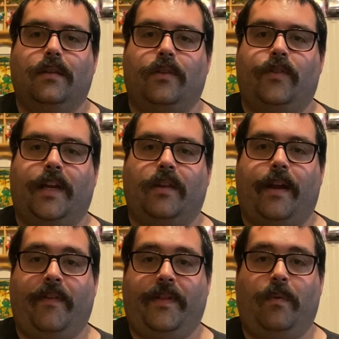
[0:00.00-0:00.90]
Let's take a look at
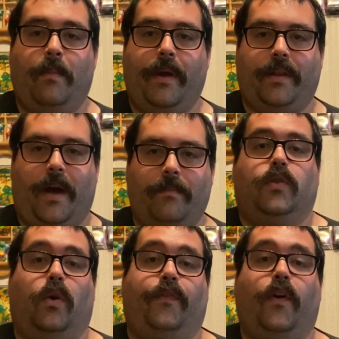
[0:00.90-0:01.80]
everything that we picked up.
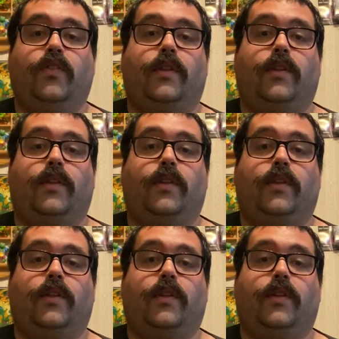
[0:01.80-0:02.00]
So our first